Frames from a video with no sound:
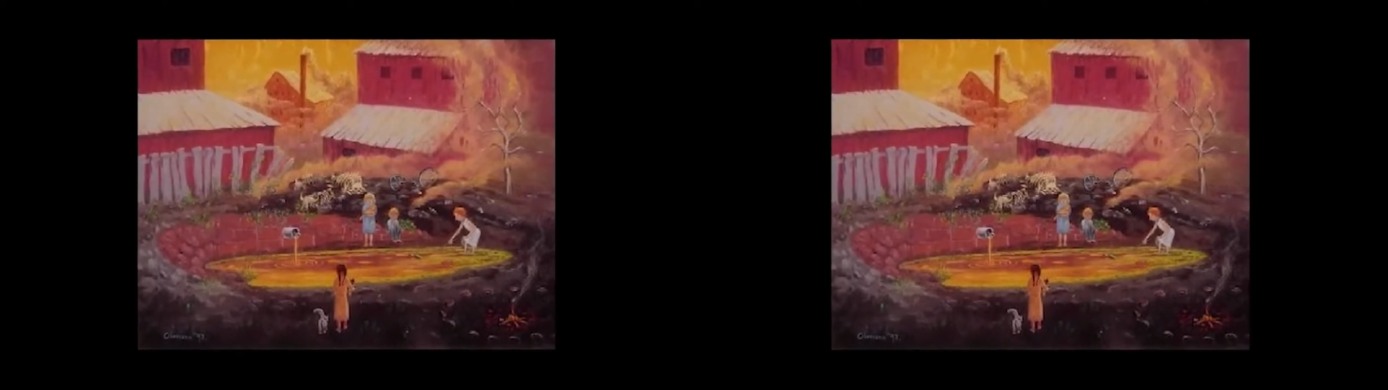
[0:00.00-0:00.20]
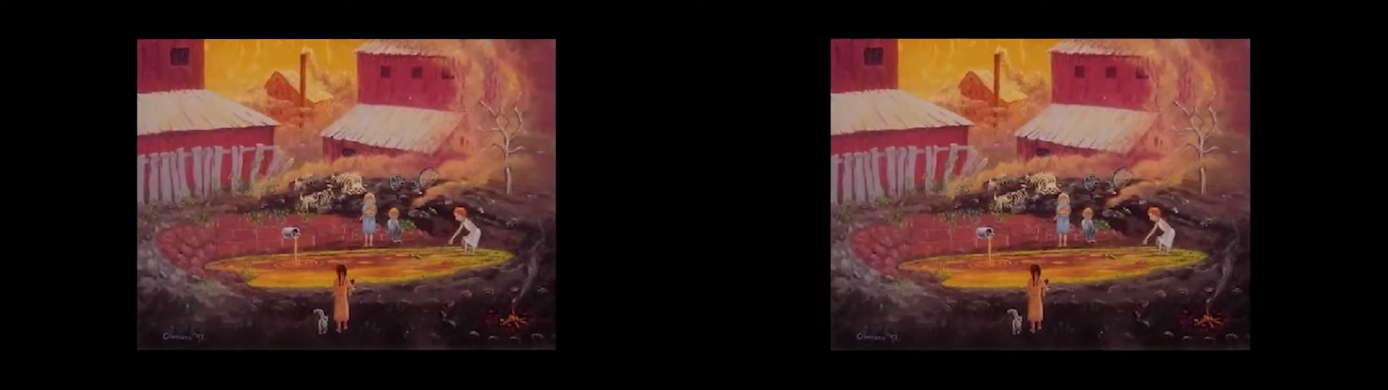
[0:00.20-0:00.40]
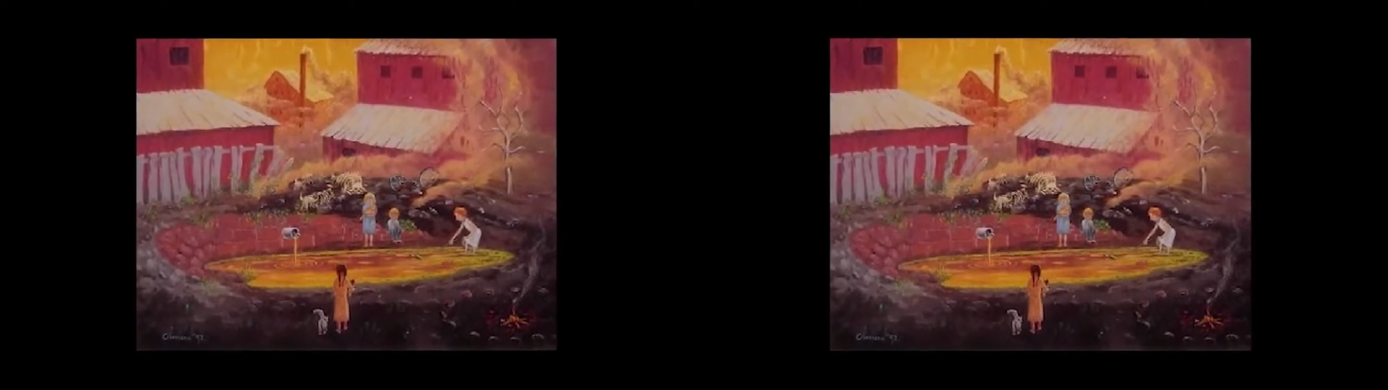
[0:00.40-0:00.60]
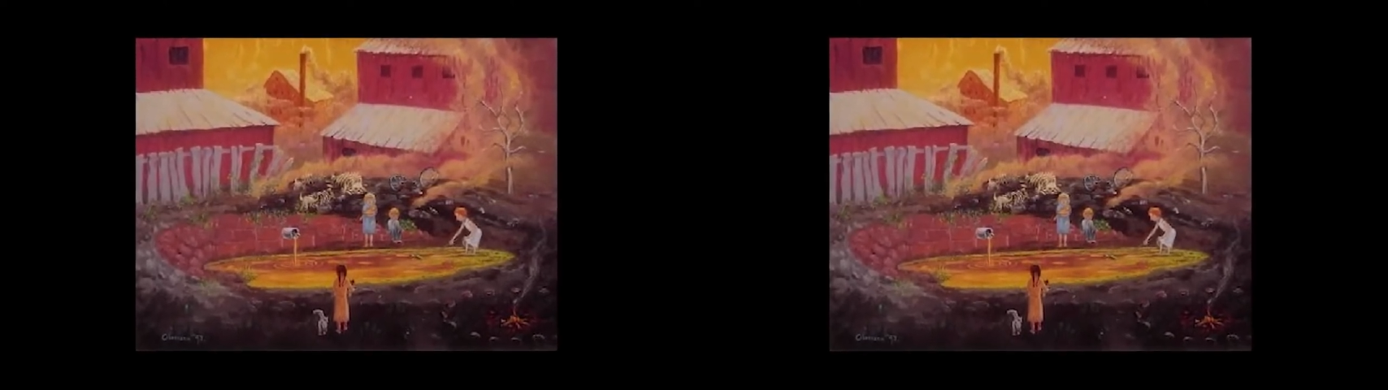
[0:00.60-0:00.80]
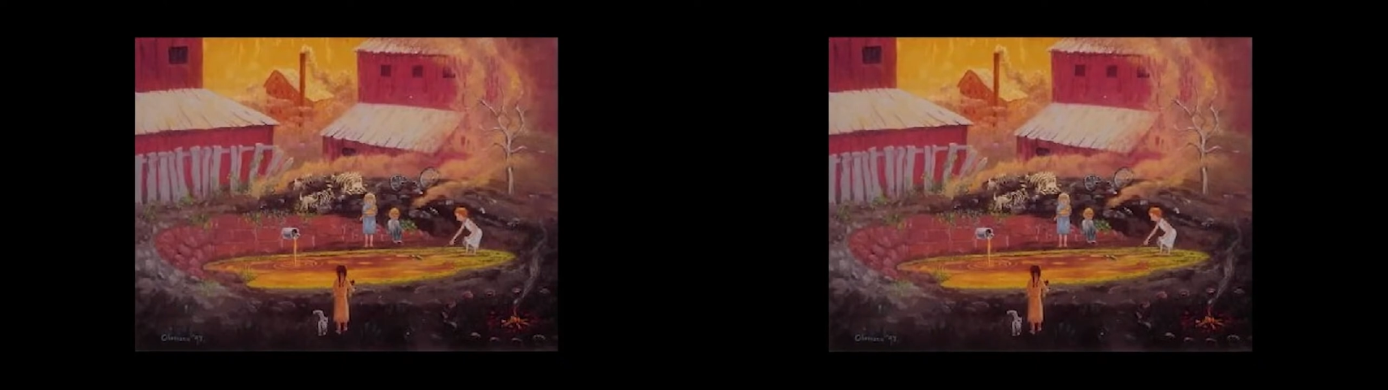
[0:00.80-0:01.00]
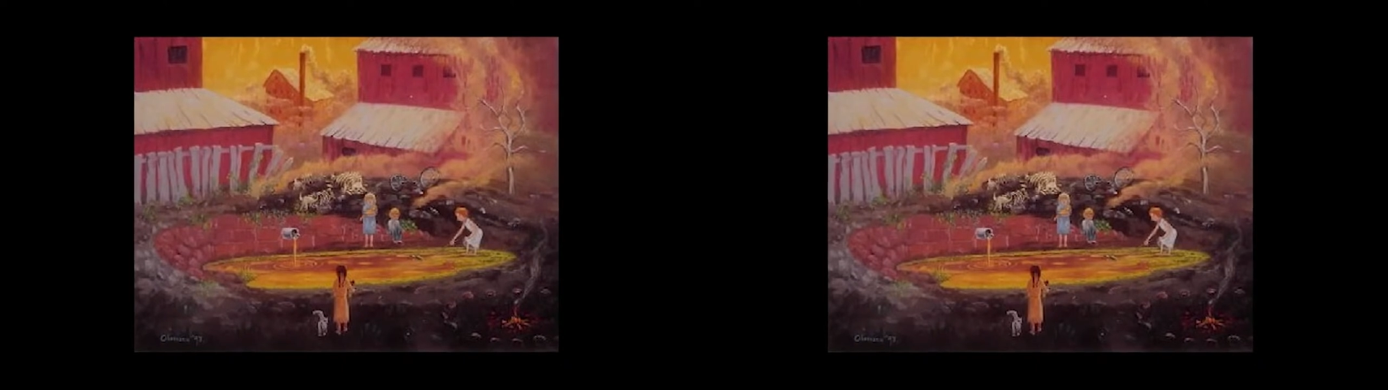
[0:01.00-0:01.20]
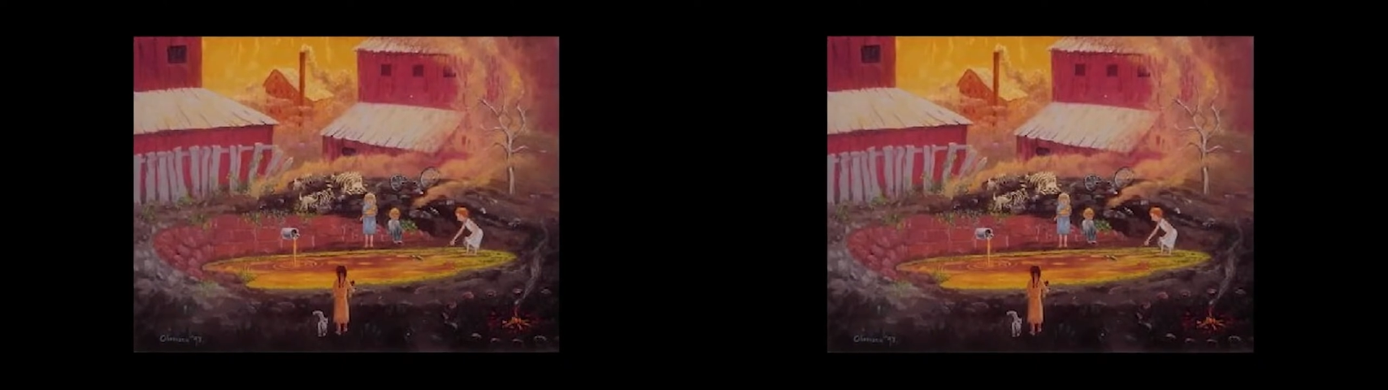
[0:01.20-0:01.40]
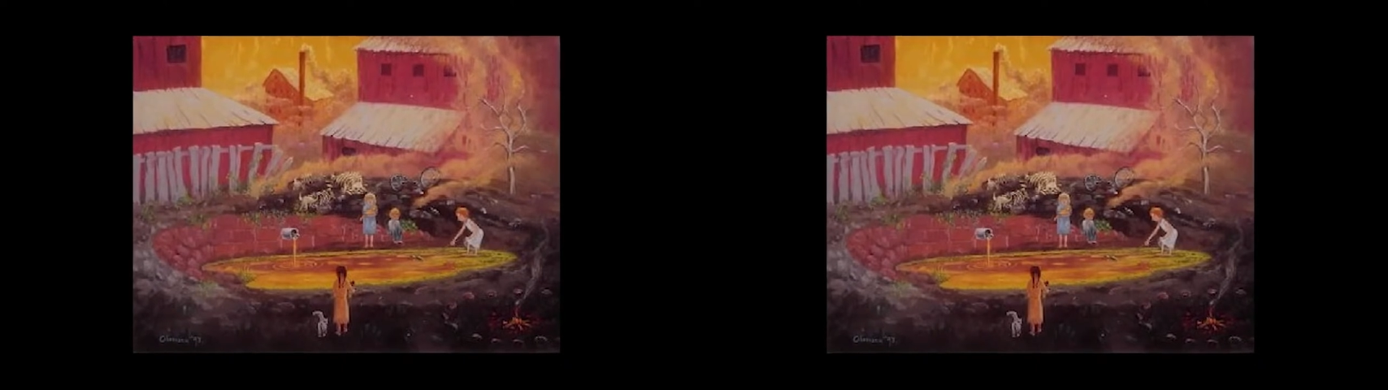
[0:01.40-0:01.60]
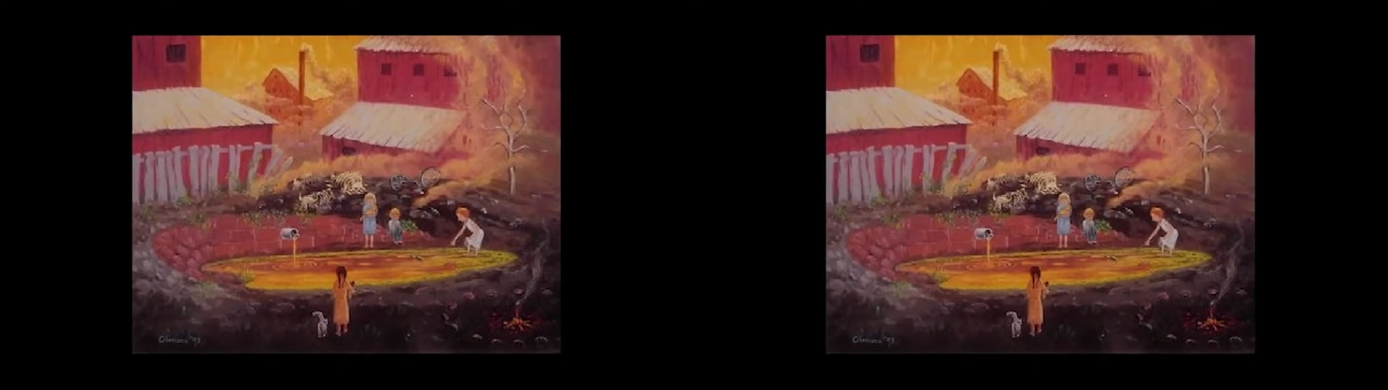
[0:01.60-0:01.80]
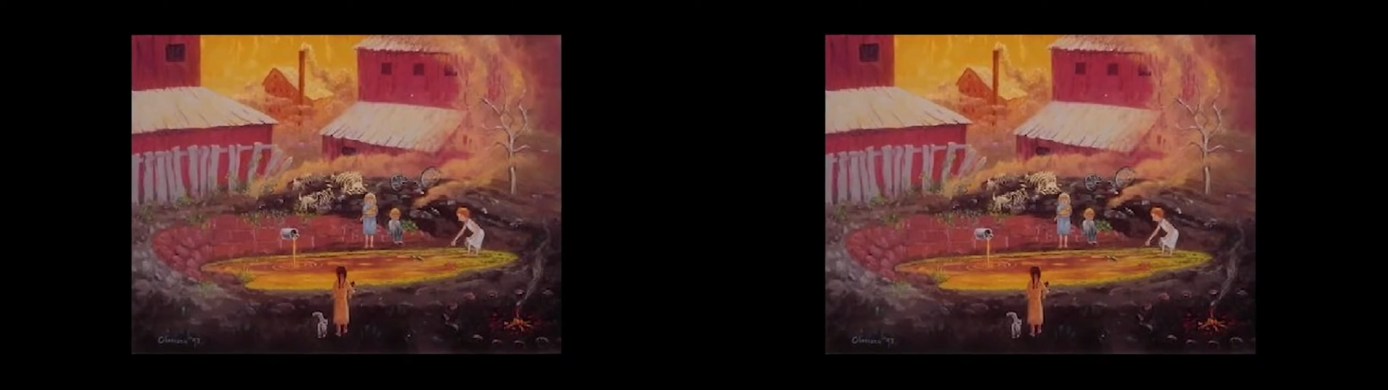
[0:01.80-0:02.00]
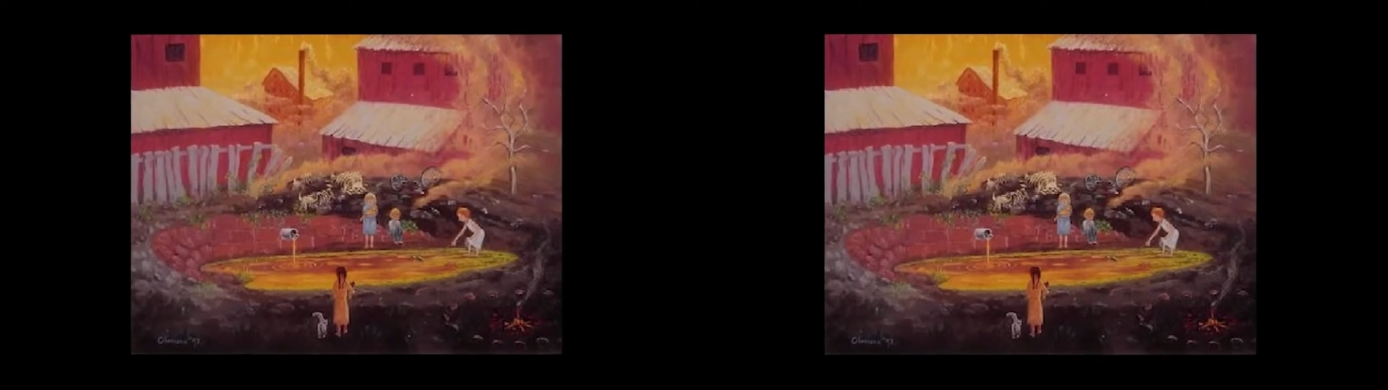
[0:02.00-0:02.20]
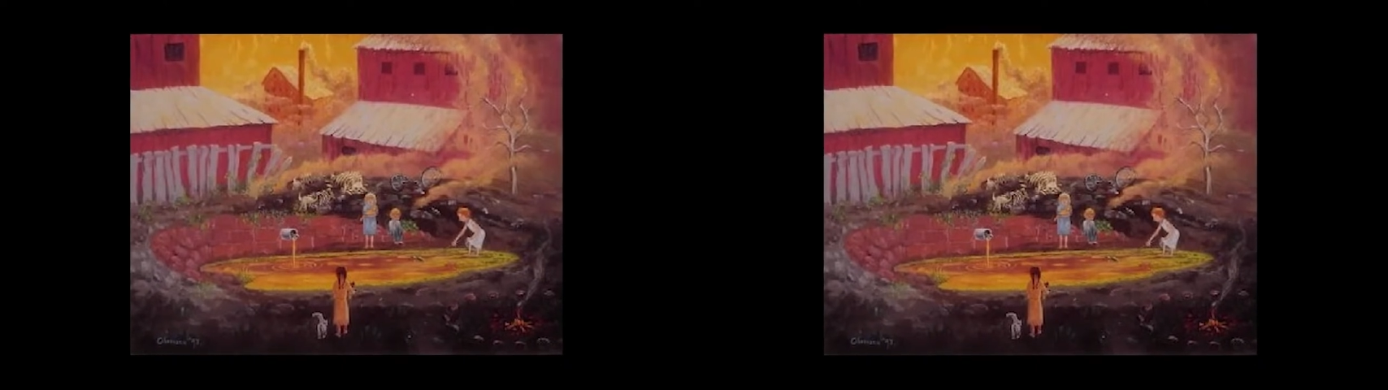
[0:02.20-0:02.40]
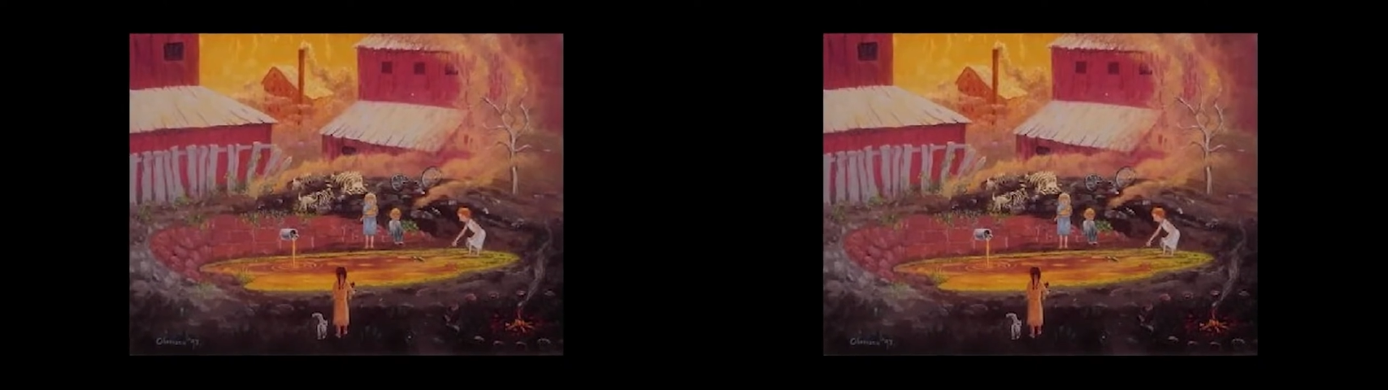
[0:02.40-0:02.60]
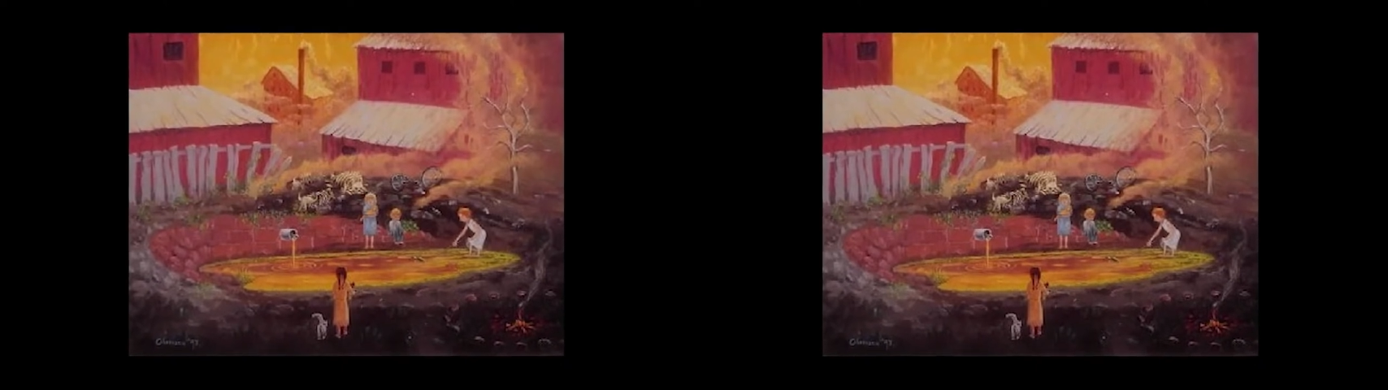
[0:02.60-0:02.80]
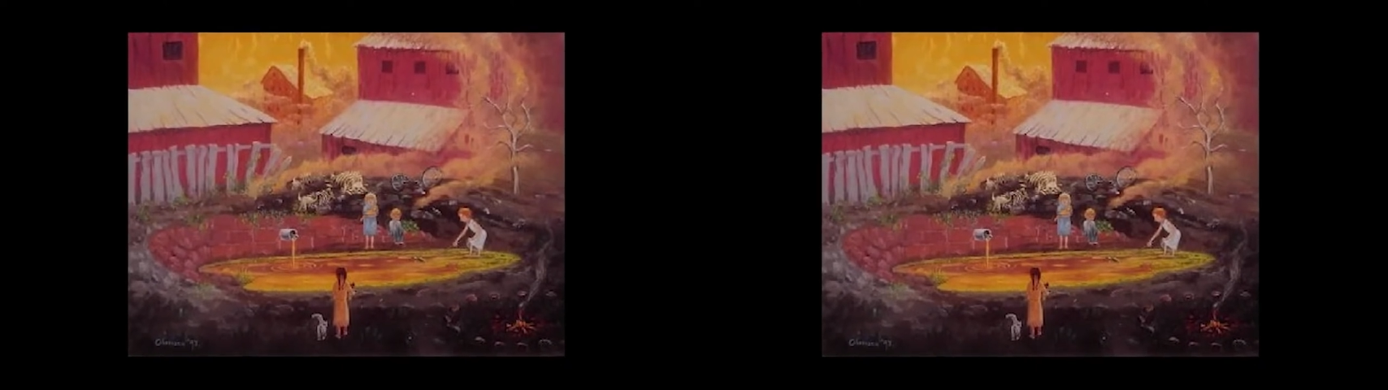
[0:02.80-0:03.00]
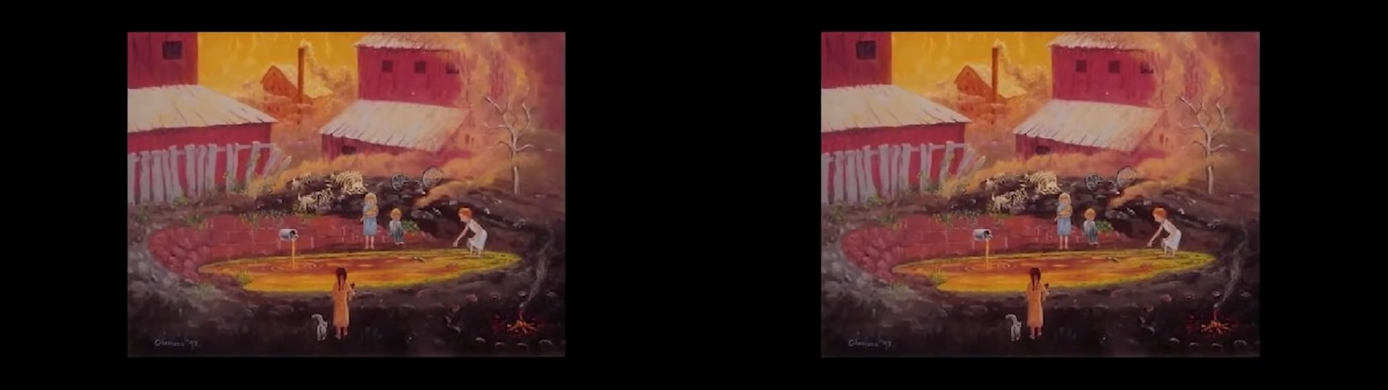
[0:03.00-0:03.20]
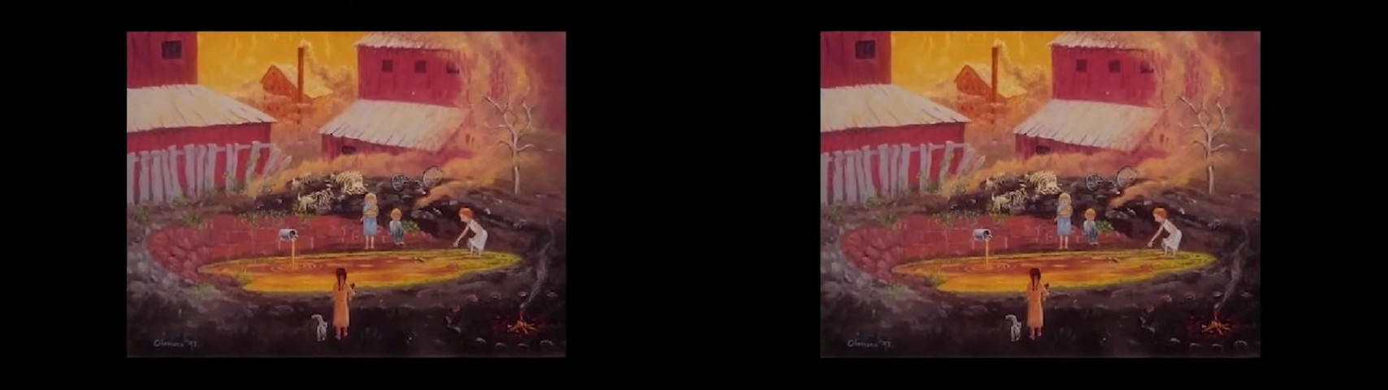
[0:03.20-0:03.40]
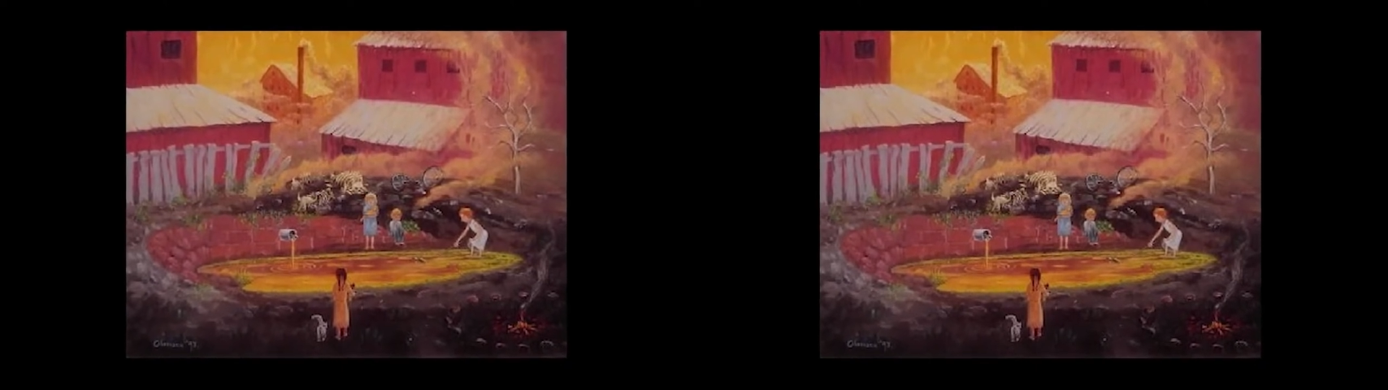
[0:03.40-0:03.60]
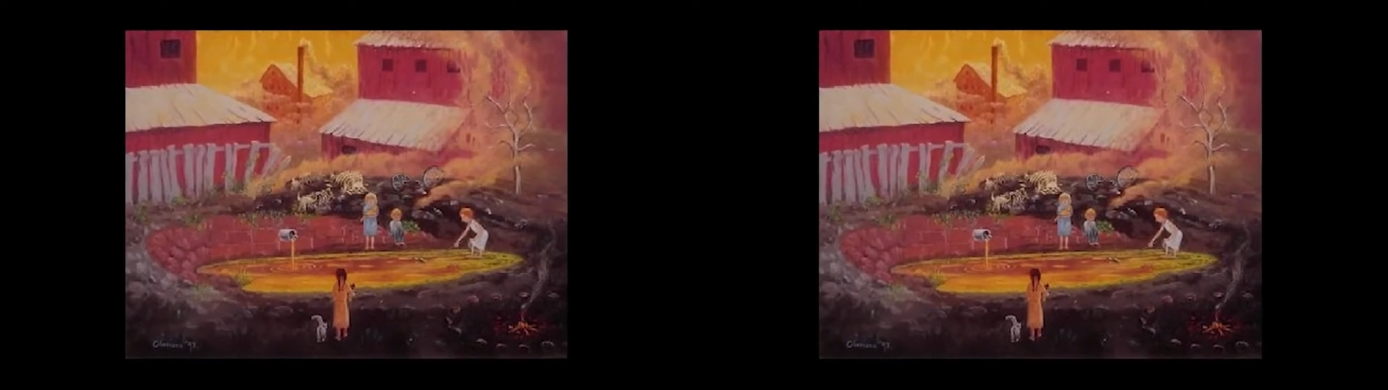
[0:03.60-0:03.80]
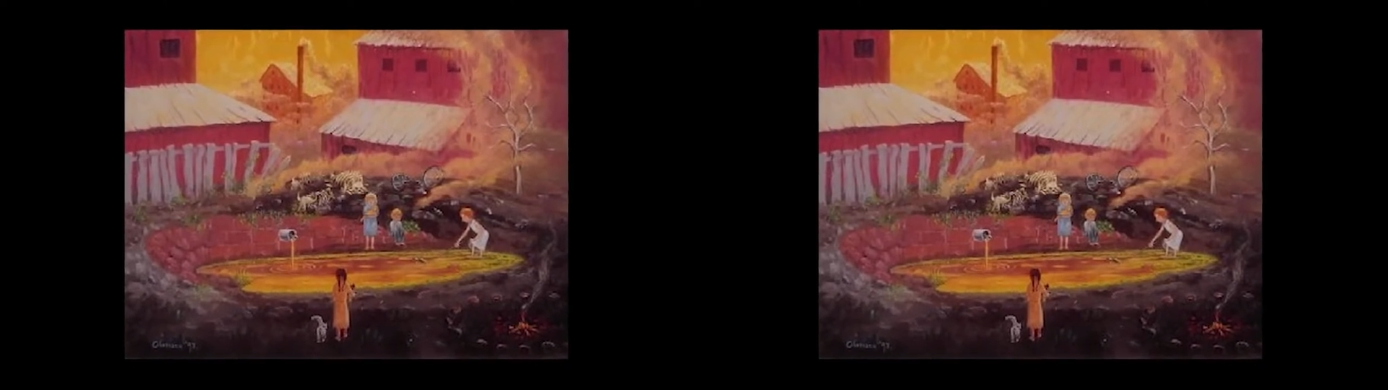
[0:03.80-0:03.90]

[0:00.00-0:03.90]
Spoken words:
Nobody's mouth can be seen.